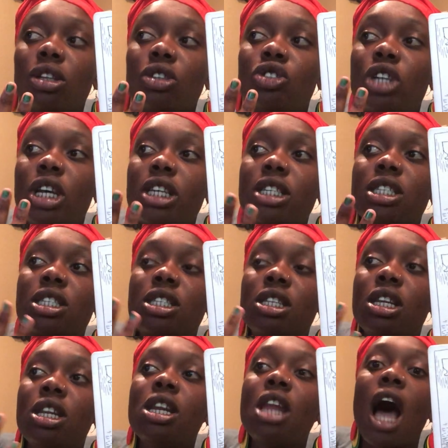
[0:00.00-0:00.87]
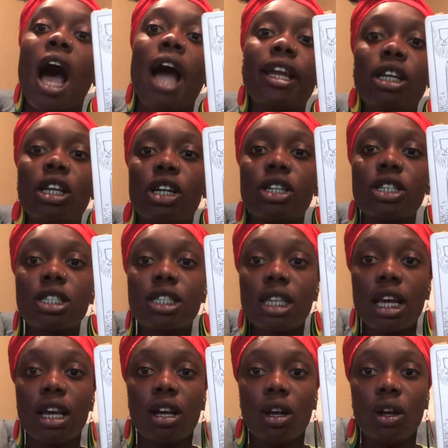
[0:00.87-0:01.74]
just not
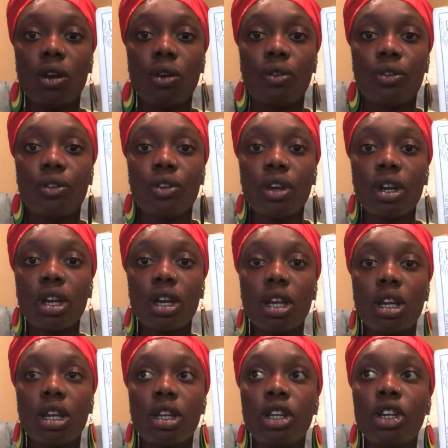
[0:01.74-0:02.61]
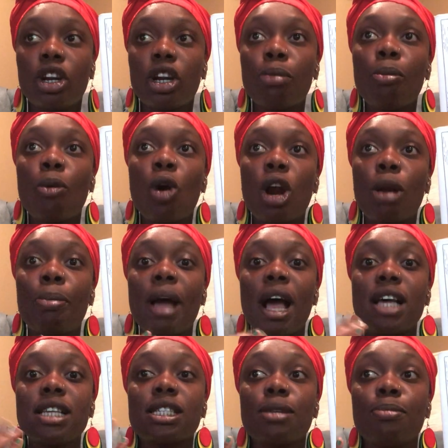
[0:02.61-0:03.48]
yourself. You're more
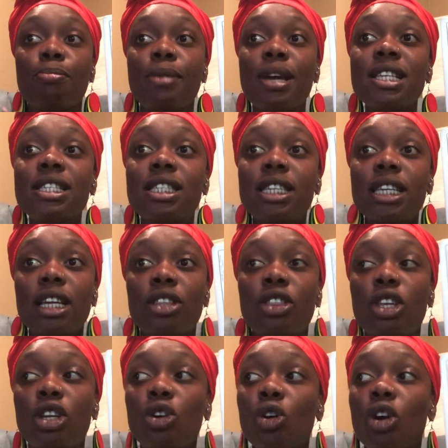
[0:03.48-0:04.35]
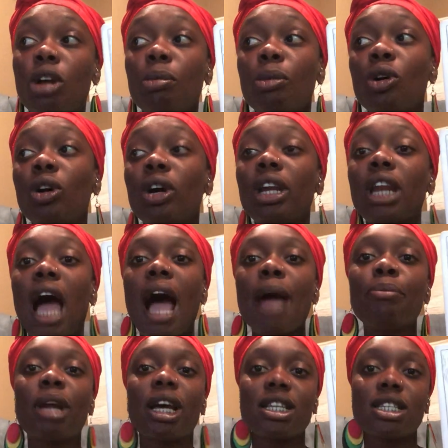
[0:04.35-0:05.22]
pessimistic than normal, and
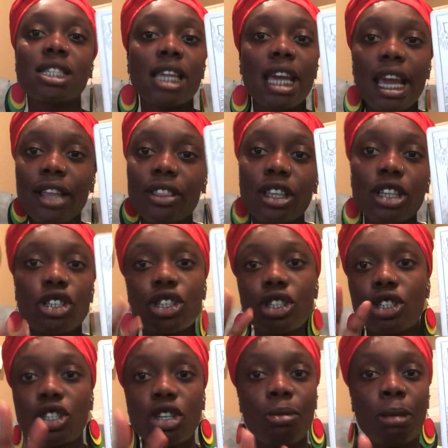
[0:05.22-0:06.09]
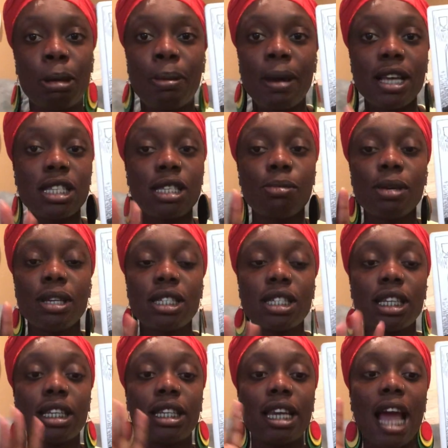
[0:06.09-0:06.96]
I'm not saying that you're super
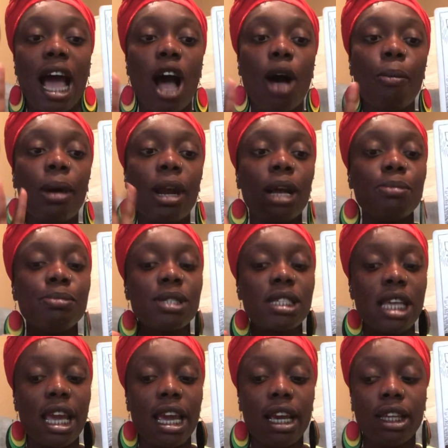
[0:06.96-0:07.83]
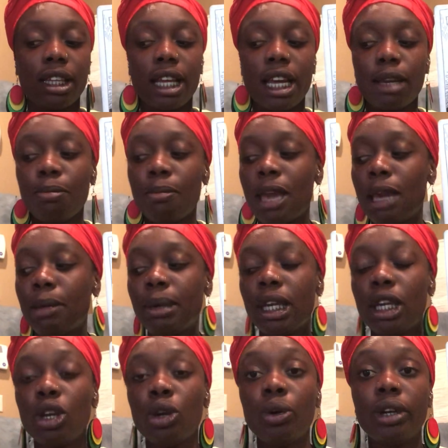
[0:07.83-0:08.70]
pessimistic now, but I'm saying like maybe
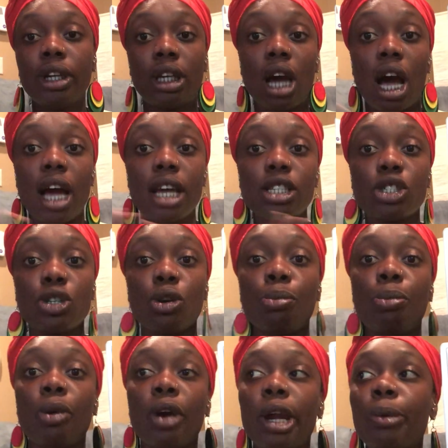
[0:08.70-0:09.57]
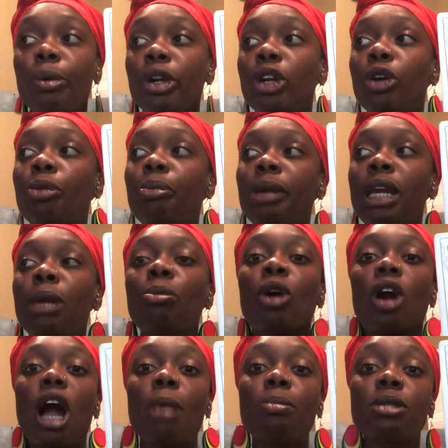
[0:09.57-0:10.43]
you had gotten to a point where you were being
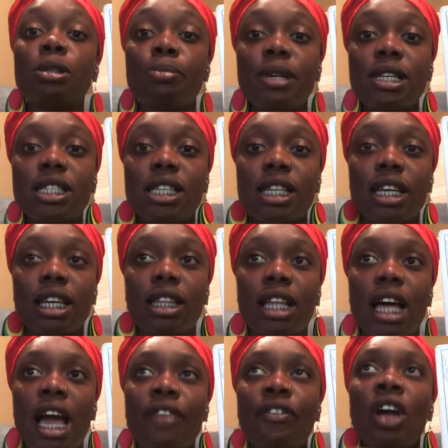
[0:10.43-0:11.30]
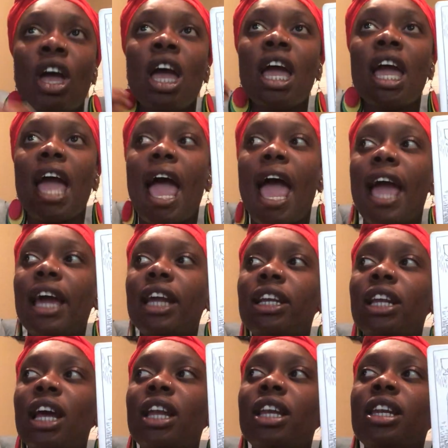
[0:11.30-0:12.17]
more optimistic in life,
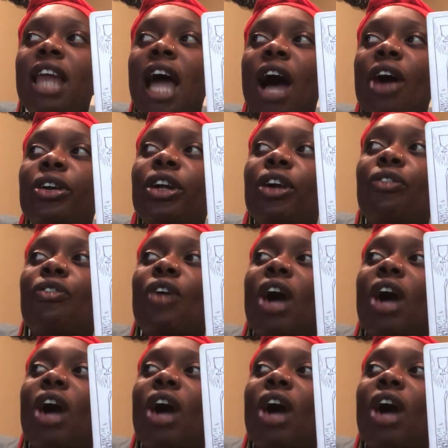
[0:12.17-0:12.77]
and now you're